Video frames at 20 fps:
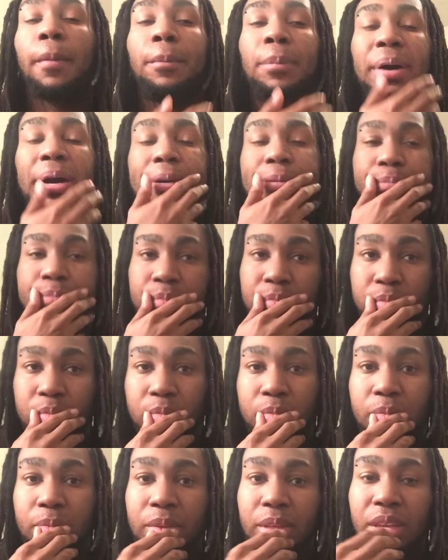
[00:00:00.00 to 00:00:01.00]
But
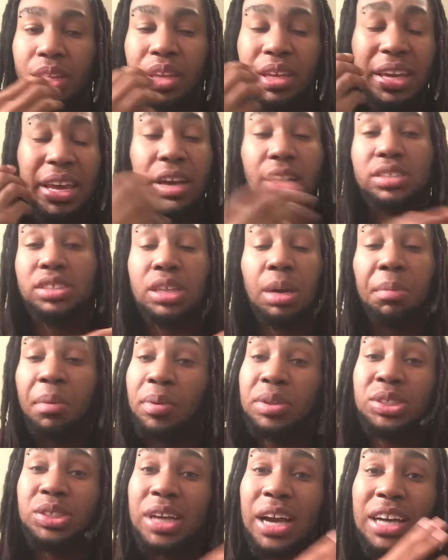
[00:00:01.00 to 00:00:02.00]
yeah, tell me
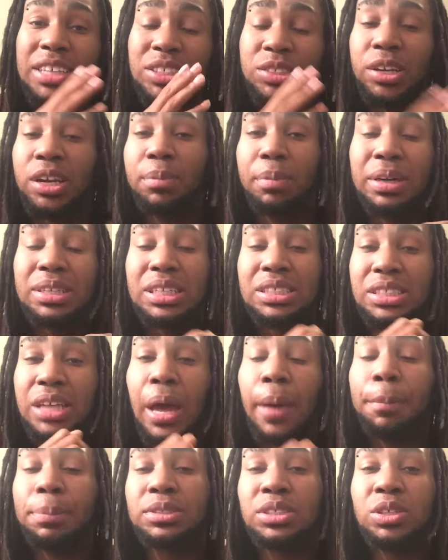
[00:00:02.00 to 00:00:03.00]
what you guys thought about this
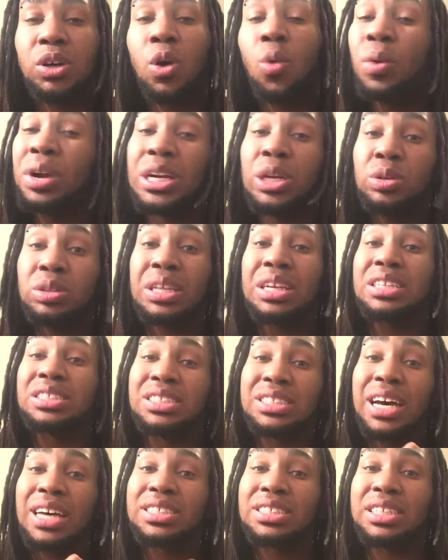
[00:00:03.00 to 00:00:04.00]
episode. What do you think
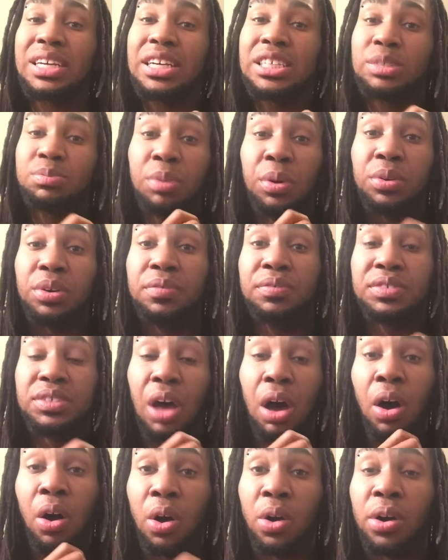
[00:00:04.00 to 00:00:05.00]
Sasuke's motives
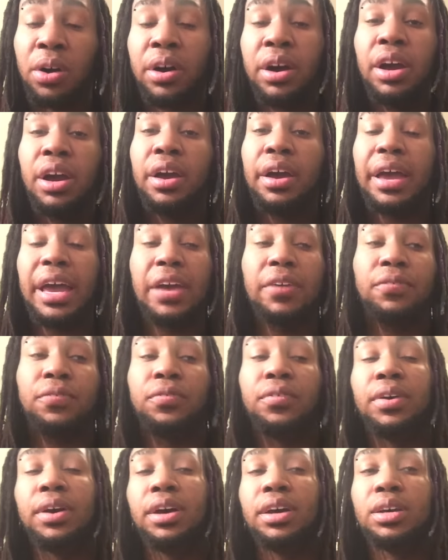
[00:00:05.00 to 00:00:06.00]
are?
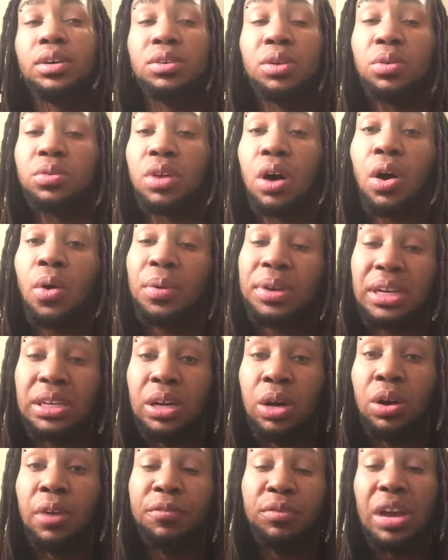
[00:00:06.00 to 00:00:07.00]
If you don't already
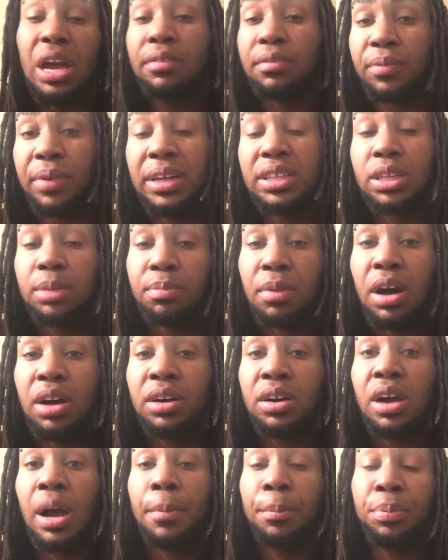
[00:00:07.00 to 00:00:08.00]
know, if you haven't read the
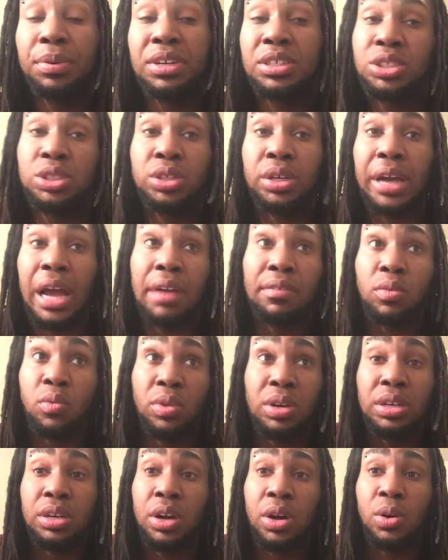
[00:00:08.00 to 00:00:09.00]
manga, I'm pretty sure
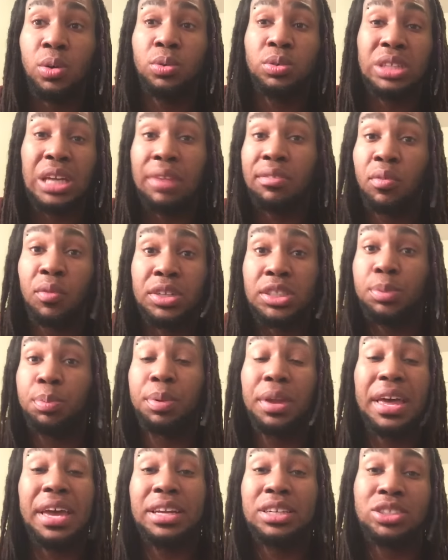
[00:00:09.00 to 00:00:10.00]
everyone knows. Everyone's
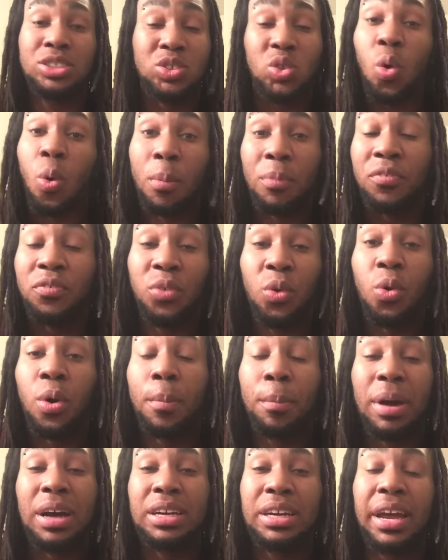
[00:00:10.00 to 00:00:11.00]
played Storm
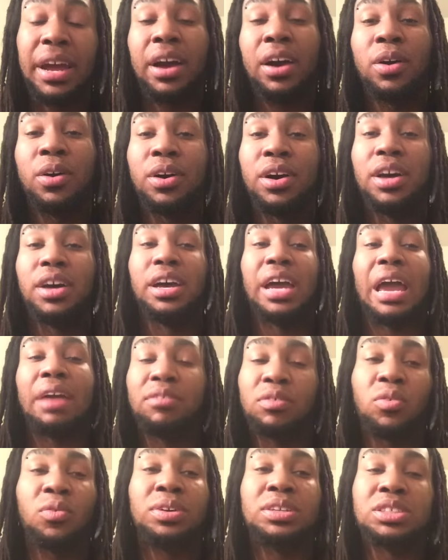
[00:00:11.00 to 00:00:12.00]
4 by now.
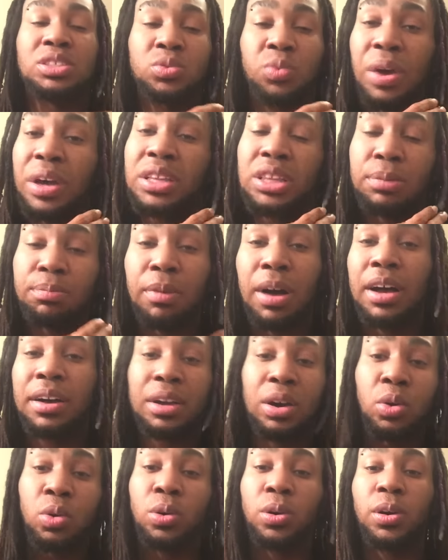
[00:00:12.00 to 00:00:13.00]
Everyone's read the
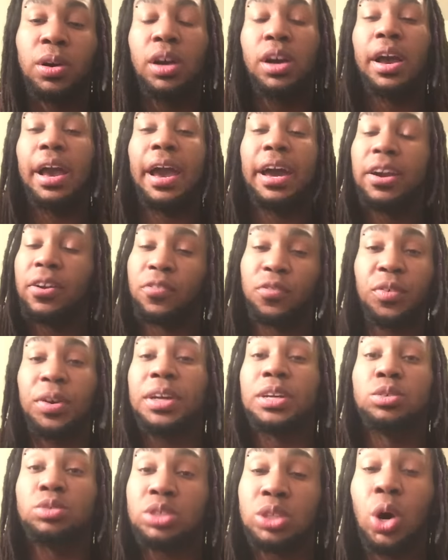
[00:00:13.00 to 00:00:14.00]
manga or had a
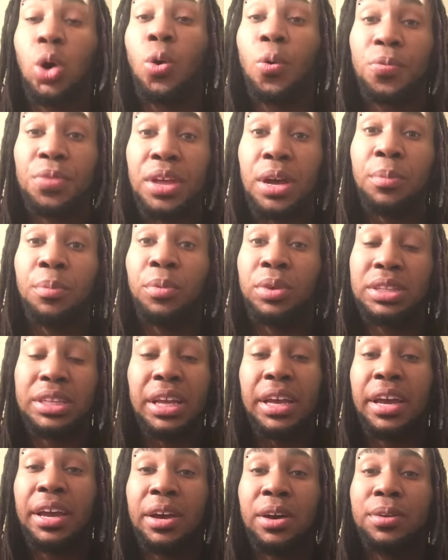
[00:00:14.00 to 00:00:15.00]
friend who told them what
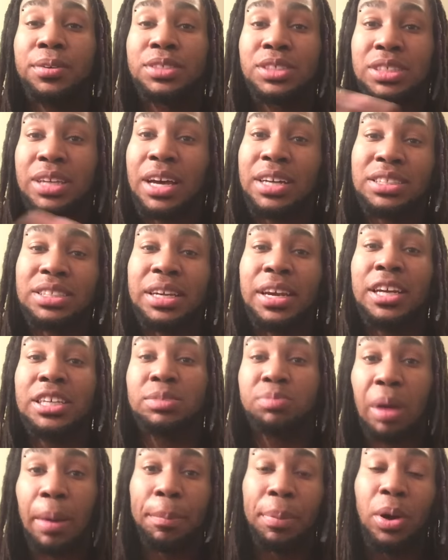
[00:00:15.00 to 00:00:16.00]
the hell
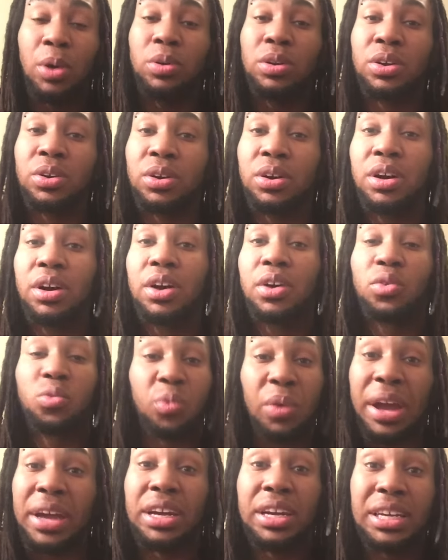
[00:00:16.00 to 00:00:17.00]
Sasuke's bipolar
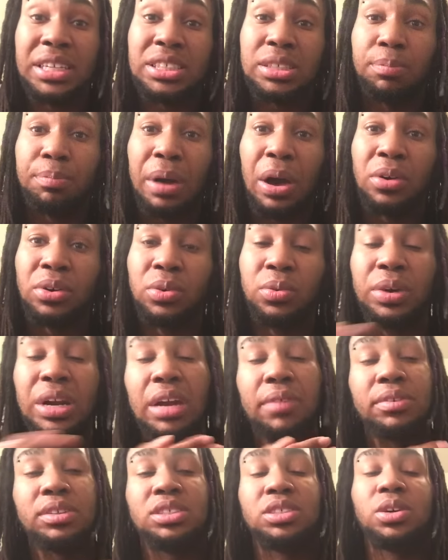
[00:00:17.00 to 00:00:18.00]
rant is about or
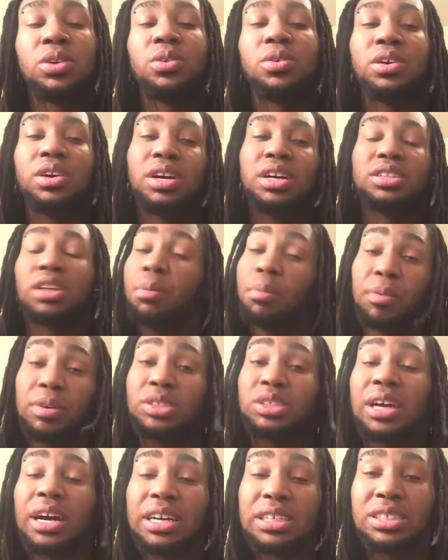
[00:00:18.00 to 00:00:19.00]
whatever. So tell me
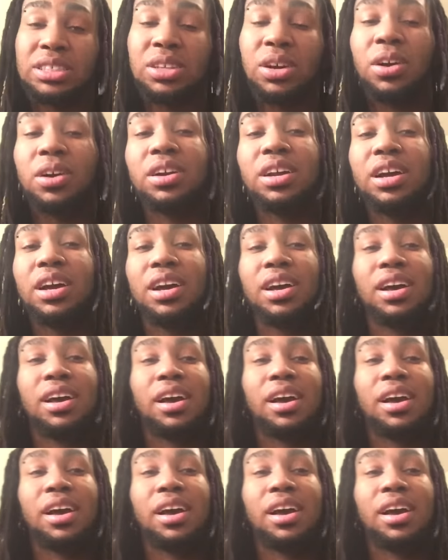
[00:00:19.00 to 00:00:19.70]
what you guys thought